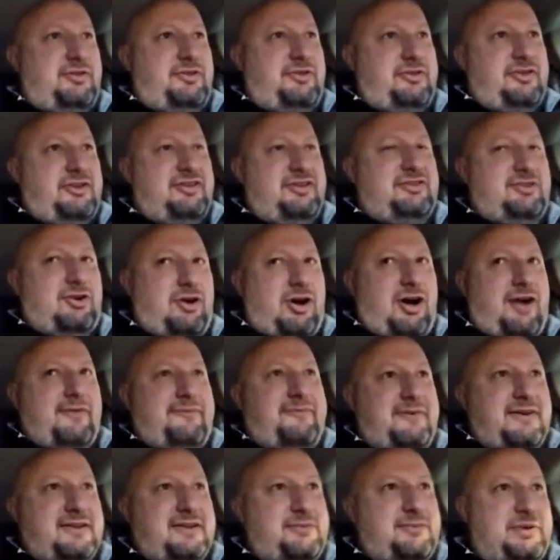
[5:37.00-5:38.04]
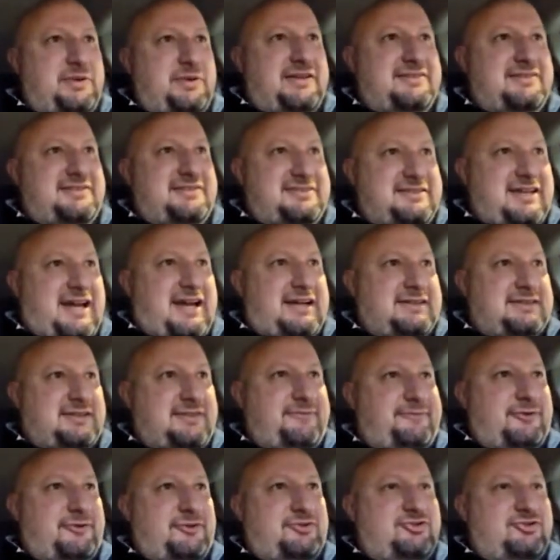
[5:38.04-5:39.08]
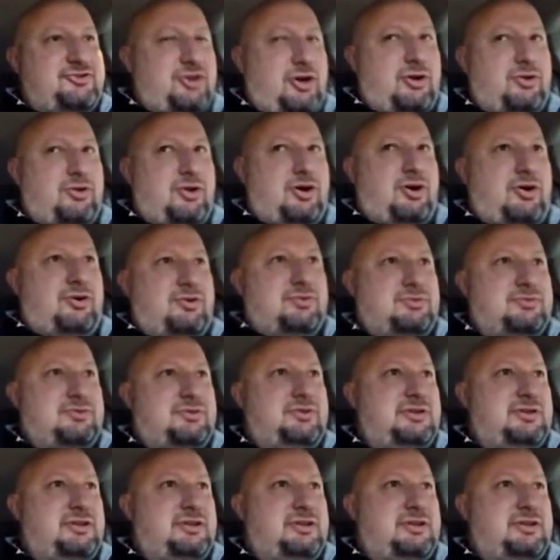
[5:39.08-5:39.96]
this offense being stagnant for so long